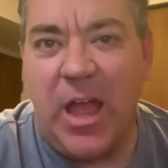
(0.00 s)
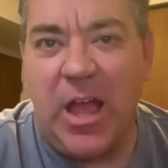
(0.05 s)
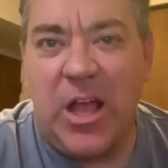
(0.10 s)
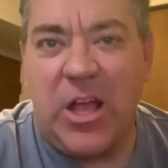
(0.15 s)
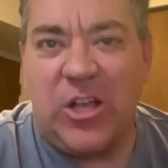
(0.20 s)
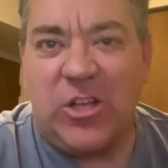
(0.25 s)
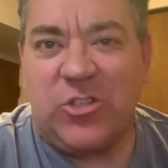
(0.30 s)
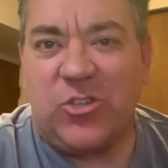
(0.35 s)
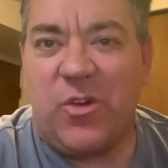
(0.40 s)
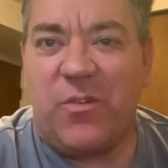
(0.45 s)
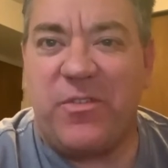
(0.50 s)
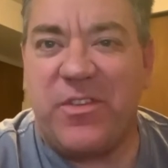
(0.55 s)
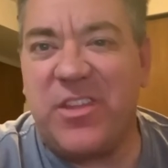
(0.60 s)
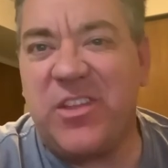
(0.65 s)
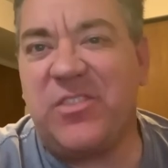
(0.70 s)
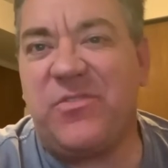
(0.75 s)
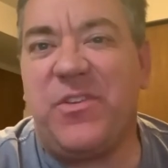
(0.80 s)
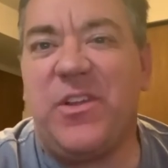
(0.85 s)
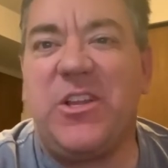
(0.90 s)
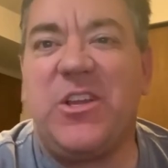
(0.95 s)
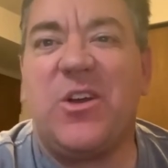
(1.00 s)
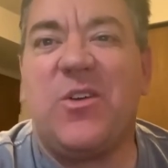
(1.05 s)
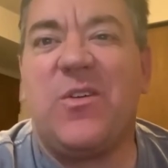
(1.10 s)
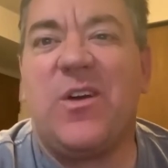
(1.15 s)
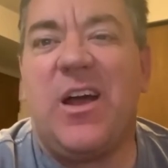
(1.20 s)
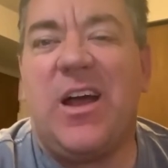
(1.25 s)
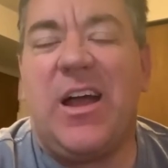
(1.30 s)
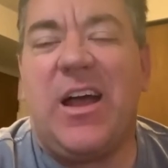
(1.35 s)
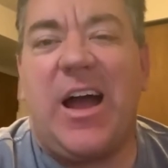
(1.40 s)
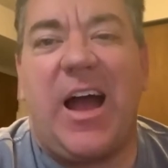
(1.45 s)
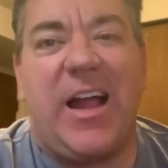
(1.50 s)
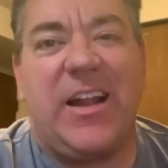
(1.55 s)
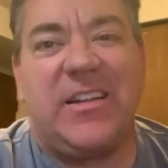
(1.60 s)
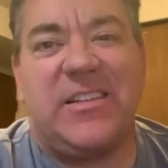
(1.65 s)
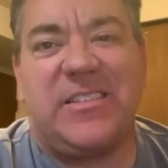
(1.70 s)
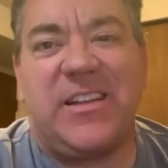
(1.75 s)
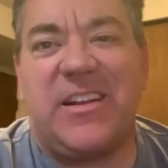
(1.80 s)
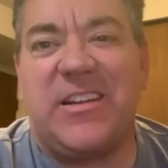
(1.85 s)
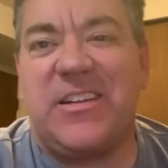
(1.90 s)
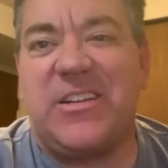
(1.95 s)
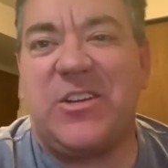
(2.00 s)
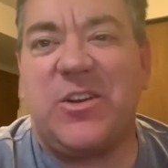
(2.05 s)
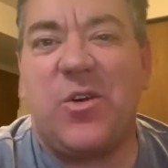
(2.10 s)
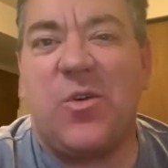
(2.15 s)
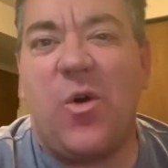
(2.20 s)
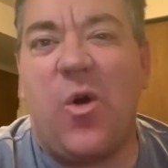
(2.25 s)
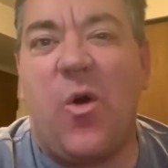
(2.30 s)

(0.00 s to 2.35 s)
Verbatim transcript: So for this video, I decided to go